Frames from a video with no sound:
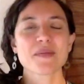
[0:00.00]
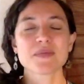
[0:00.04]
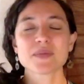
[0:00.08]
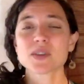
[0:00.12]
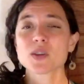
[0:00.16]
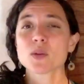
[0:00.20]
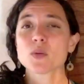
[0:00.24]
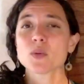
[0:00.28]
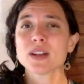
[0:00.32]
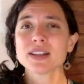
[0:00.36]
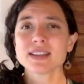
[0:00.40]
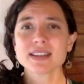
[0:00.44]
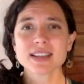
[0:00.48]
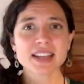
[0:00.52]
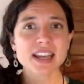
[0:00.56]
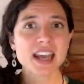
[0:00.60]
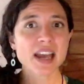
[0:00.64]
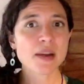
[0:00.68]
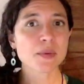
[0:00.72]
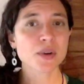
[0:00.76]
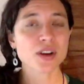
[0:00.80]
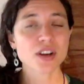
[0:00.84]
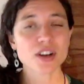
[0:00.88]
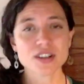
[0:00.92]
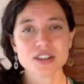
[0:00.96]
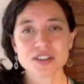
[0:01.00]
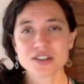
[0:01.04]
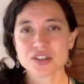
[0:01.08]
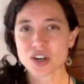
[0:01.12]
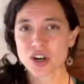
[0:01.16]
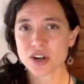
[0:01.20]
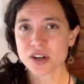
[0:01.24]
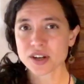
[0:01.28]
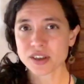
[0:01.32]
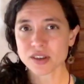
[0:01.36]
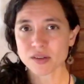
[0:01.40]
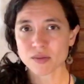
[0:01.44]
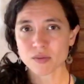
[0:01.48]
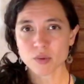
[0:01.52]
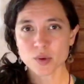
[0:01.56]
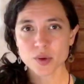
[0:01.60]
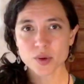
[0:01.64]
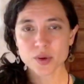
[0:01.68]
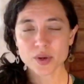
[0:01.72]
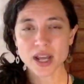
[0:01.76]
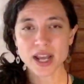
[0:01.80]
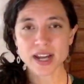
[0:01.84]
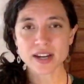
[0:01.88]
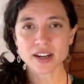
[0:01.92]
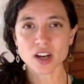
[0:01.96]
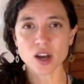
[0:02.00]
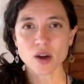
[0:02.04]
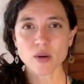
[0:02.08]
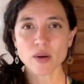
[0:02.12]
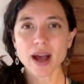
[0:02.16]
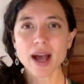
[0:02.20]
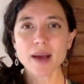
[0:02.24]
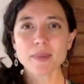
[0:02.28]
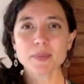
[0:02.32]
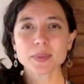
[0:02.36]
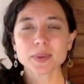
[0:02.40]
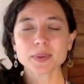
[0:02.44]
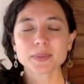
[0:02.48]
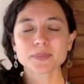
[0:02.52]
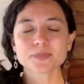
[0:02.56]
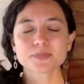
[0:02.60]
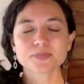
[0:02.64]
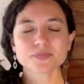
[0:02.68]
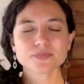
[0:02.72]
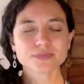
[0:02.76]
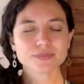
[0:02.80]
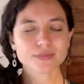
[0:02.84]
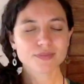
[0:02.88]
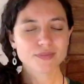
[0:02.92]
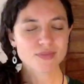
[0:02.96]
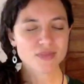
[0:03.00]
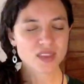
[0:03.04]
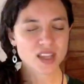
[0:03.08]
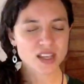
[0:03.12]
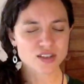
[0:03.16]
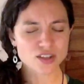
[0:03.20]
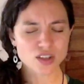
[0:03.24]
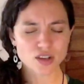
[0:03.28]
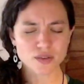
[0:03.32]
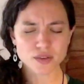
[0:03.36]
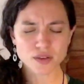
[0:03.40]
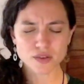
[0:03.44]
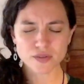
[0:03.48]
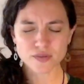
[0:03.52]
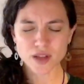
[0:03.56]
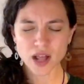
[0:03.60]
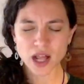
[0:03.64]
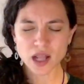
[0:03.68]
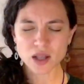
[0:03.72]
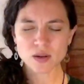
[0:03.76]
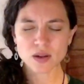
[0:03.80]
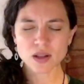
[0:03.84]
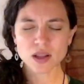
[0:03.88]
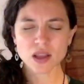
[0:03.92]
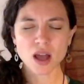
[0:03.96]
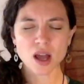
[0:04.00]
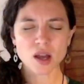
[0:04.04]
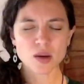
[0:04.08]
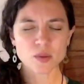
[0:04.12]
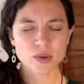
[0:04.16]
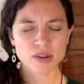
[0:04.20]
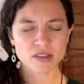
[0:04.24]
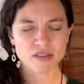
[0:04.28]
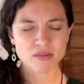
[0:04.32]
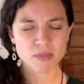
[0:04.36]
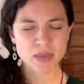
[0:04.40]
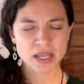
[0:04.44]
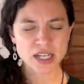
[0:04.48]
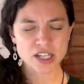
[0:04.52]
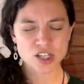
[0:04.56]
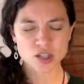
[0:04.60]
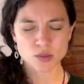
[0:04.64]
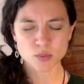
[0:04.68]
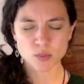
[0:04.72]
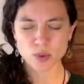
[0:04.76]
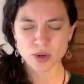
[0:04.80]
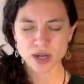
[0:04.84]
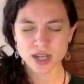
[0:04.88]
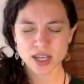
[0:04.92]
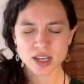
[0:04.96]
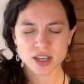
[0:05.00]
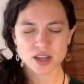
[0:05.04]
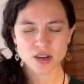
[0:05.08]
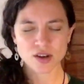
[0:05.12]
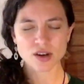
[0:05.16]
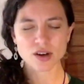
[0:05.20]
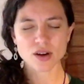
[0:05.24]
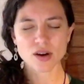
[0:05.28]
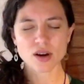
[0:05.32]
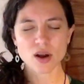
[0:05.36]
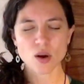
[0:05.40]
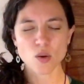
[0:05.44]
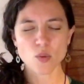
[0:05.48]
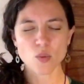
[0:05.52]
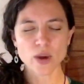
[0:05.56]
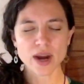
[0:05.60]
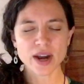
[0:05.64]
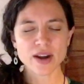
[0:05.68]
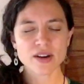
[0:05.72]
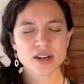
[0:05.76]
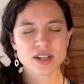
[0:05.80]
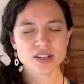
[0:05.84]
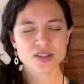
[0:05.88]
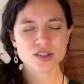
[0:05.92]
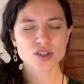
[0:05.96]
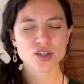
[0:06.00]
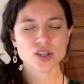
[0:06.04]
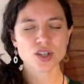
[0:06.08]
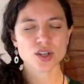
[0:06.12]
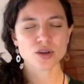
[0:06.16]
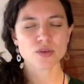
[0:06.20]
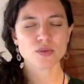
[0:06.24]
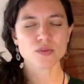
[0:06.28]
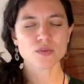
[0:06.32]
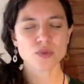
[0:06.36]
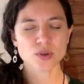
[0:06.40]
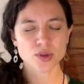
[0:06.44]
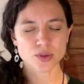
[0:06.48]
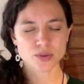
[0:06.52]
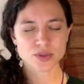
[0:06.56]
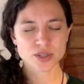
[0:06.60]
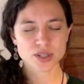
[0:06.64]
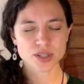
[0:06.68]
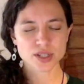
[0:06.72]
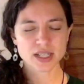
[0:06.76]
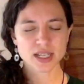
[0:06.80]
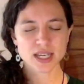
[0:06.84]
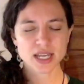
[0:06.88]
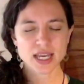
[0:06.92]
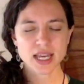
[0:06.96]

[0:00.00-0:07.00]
So once again, we're going to start at the root and go up. So if you follow along with me, just bringing your awareness to your root.